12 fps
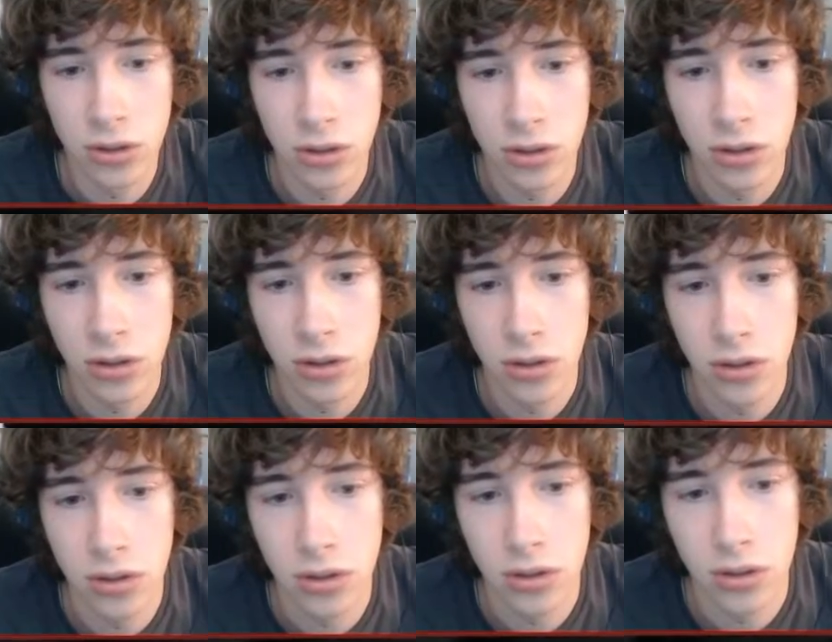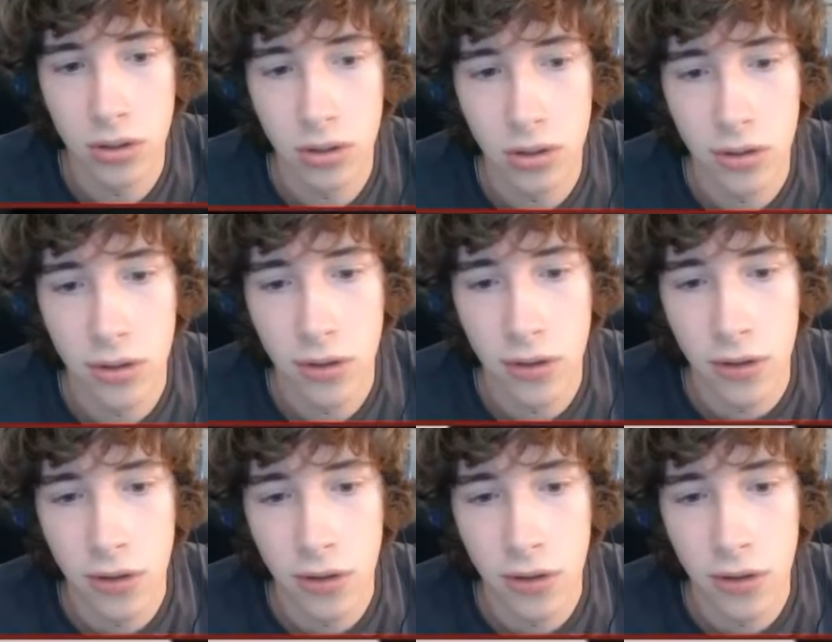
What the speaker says: Nobody speaks.